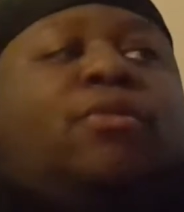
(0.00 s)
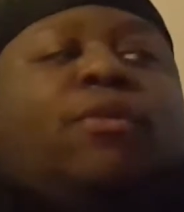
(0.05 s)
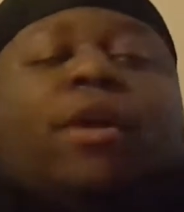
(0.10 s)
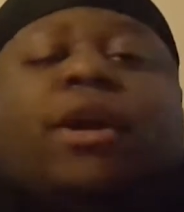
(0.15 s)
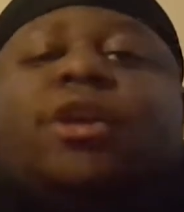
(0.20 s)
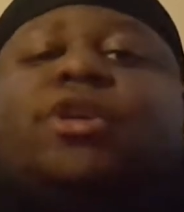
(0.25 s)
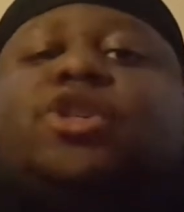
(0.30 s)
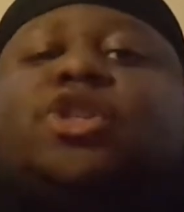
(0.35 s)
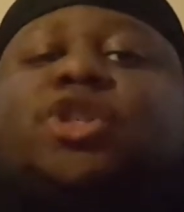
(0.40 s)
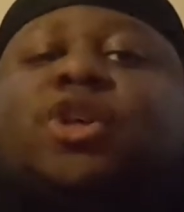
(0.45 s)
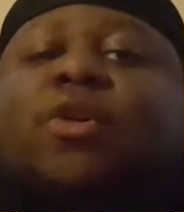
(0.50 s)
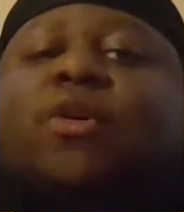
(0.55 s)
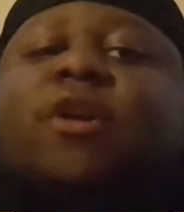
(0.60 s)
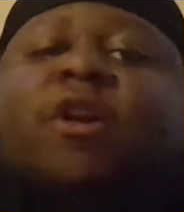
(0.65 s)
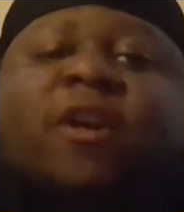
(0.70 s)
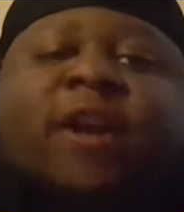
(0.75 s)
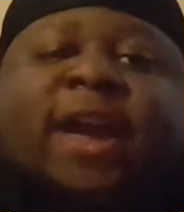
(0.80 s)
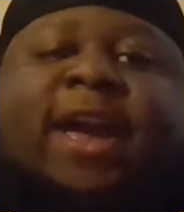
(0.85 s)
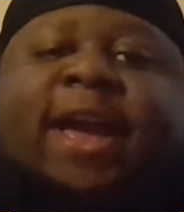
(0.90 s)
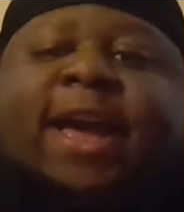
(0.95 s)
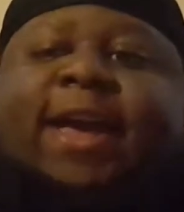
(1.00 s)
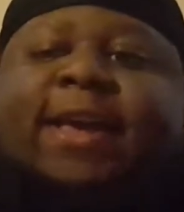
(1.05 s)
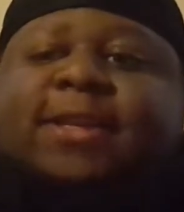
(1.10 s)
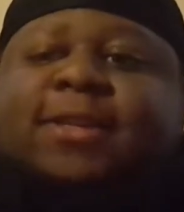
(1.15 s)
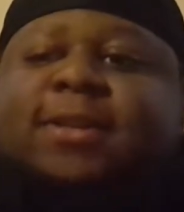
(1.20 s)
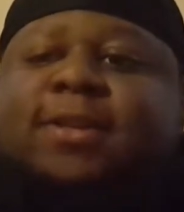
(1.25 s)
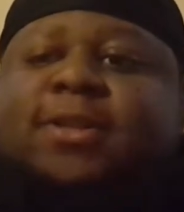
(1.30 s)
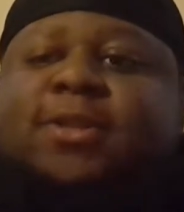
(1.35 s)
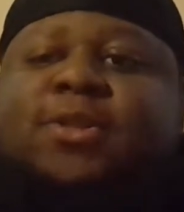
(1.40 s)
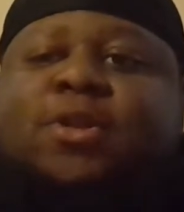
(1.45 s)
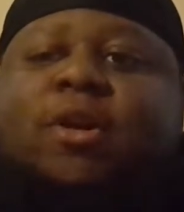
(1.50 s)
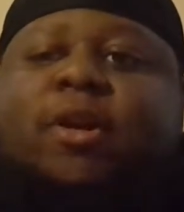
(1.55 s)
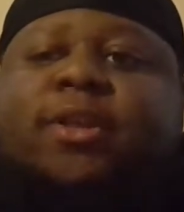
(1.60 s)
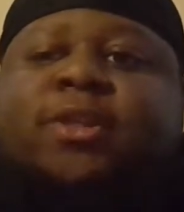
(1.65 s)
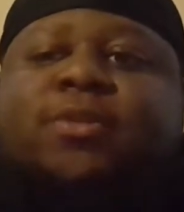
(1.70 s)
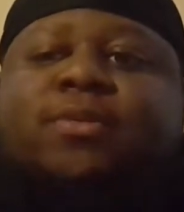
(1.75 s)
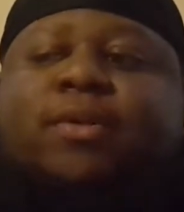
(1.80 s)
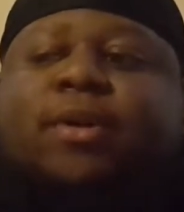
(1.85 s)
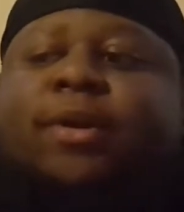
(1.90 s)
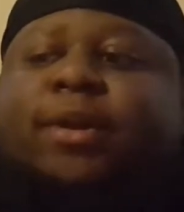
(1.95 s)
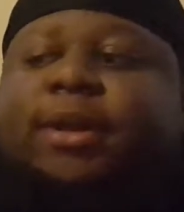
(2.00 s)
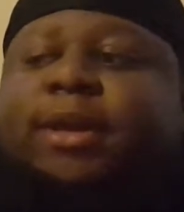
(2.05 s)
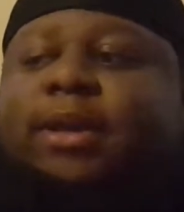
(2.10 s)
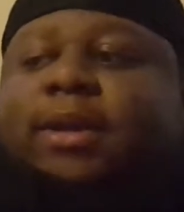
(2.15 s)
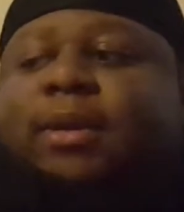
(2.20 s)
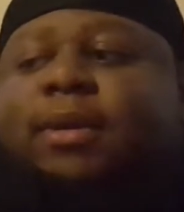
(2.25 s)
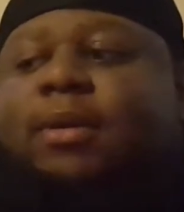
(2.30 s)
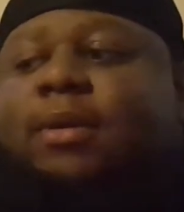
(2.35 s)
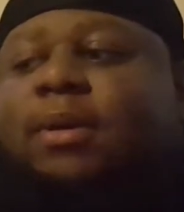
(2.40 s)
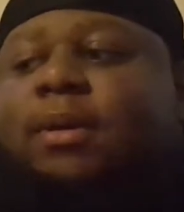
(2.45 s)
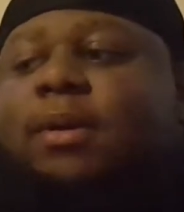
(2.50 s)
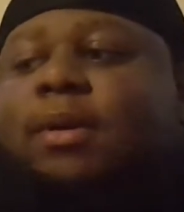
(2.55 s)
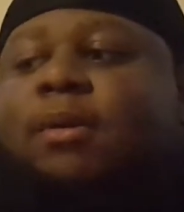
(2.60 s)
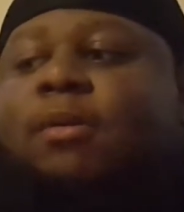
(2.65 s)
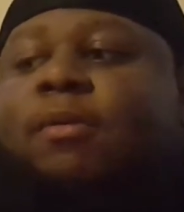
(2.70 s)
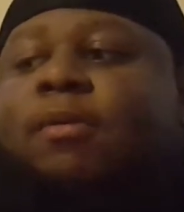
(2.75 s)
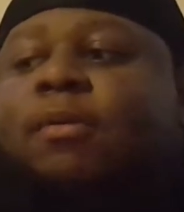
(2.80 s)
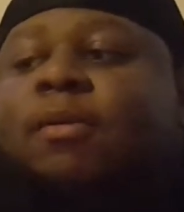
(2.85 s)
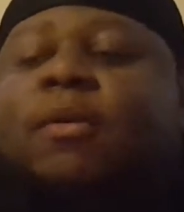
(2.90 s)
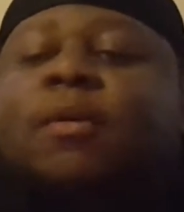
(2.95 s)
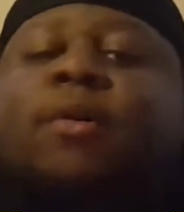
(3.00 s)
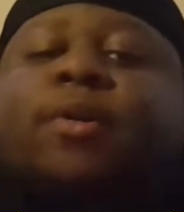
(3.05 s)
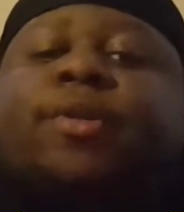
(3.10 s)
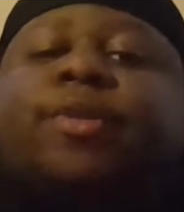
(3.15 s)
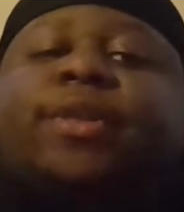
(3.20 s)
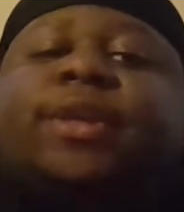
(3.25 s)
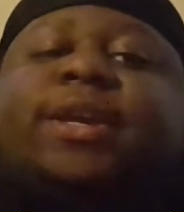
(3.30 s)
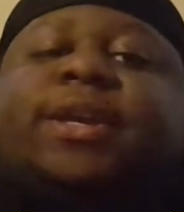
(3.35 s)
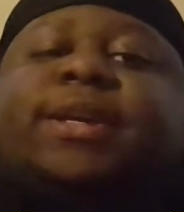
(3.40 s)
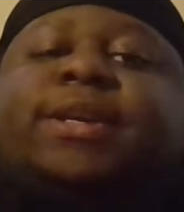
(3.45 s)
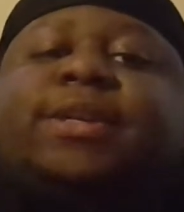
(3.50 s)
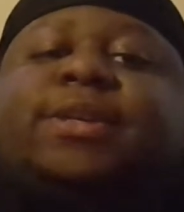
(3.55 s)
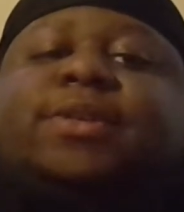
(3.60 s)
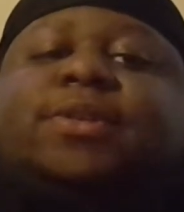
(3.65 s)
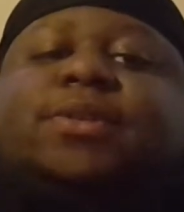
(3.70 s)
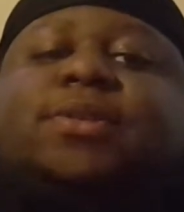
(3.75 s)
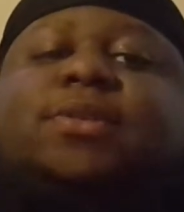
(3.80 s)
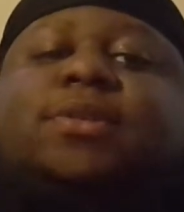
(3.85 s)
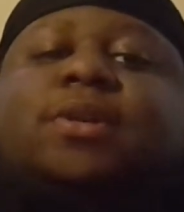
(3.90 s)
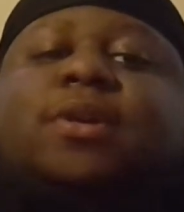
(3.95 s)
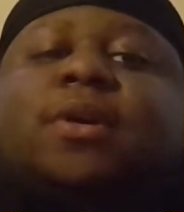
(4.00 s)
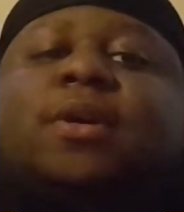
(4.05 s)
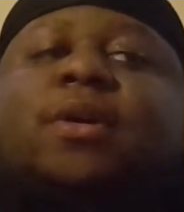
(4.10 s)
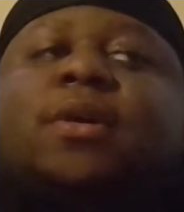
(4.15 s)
want to show her ass and start twerking on these